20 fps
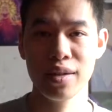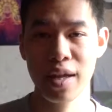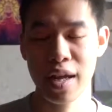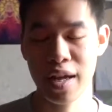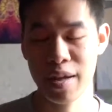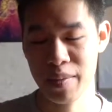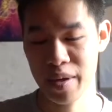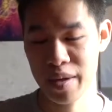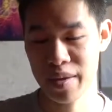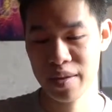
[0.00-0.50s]

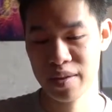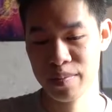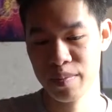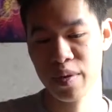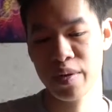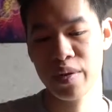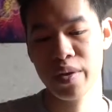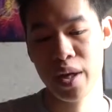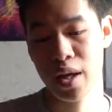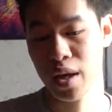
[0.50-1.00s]
MCM
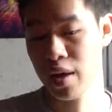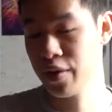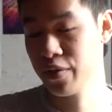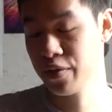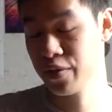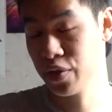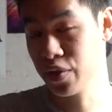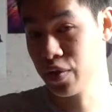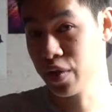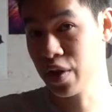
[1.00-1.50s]
Expo,
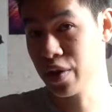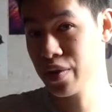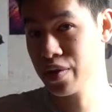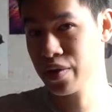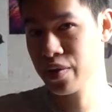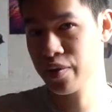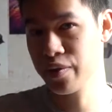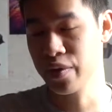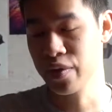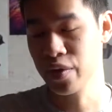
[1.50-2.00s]
for
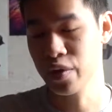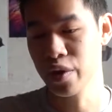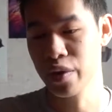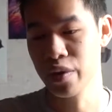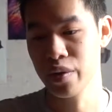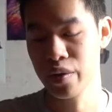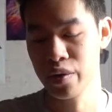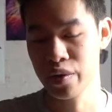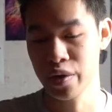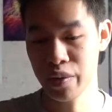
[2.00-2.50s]
those of you
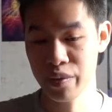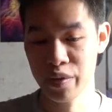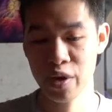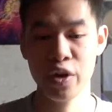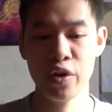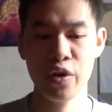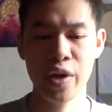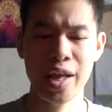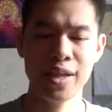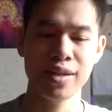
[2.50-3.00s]
who don't
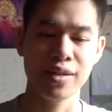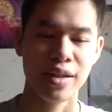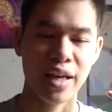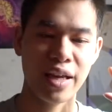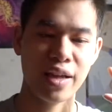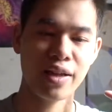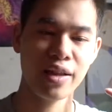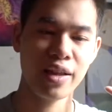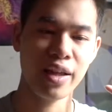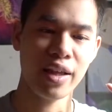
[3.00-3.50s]
know, it's
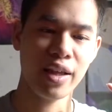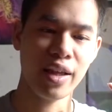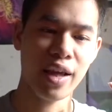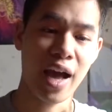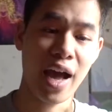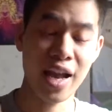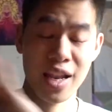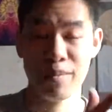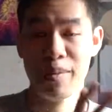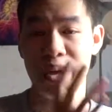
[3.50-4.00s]
like the
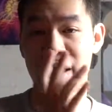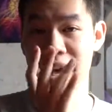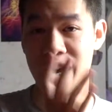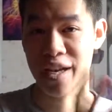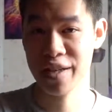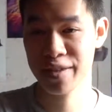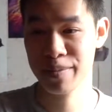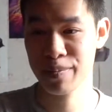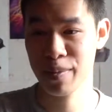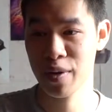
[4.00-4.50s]
anime
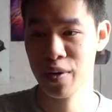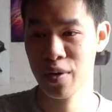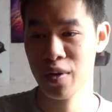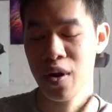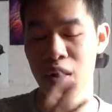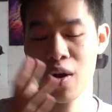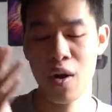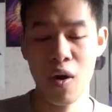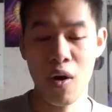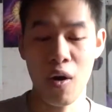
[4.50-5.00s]
expo
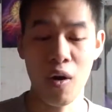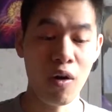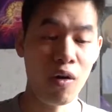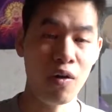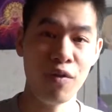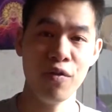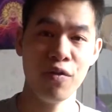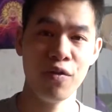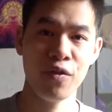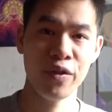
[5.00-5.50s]

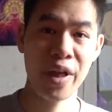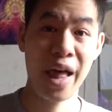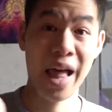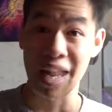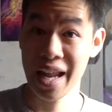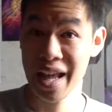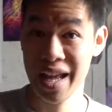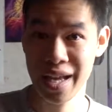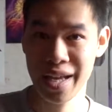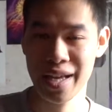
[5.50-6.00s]
of
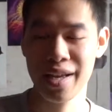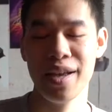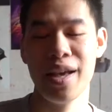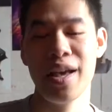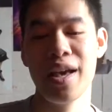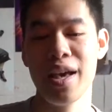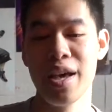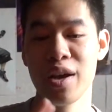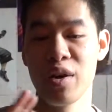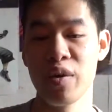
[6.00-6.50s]
LA,
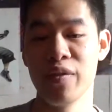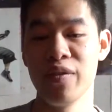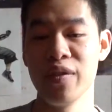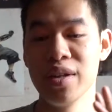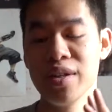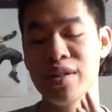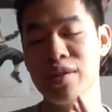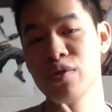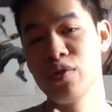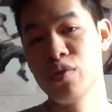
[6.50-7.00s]

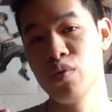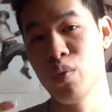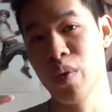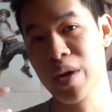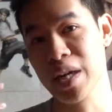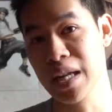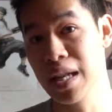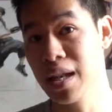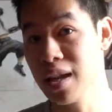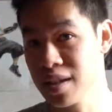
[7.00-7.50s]
equivalent to
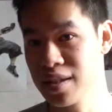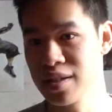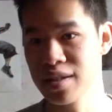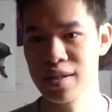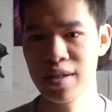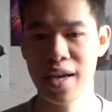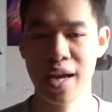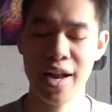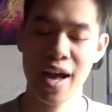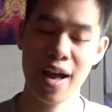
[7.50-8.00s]
one in
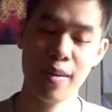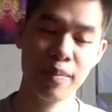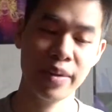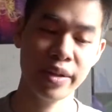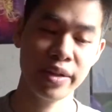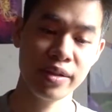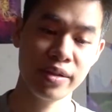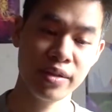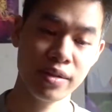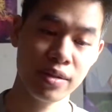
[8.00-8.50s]
London, and it
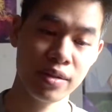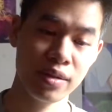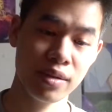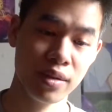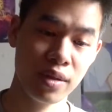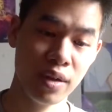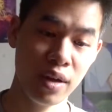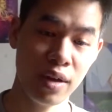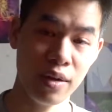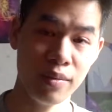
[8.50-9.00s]

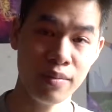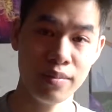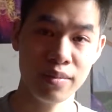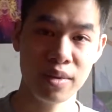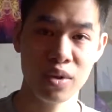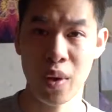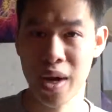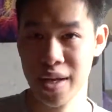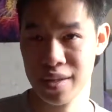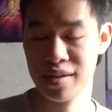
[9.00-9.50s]
happens
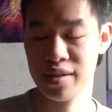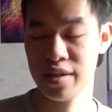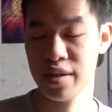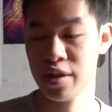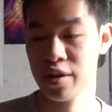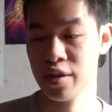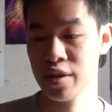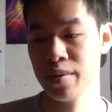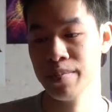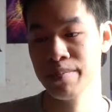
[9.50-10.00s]
twice a
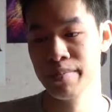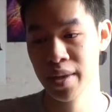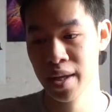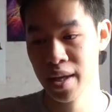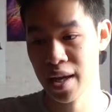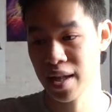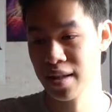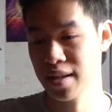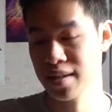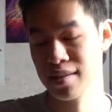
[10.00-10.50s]
year,
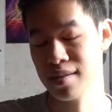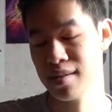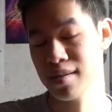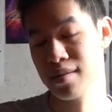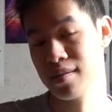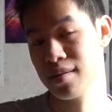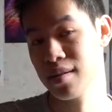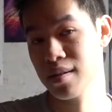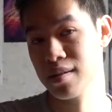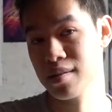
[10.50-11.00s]
and this
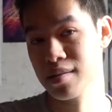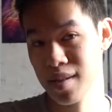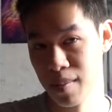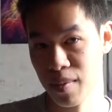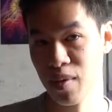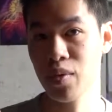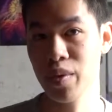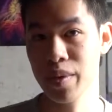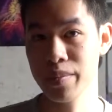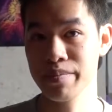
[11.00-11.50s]
is the
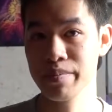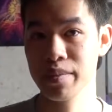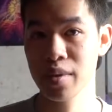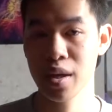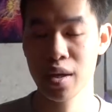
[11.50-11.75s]
summer one.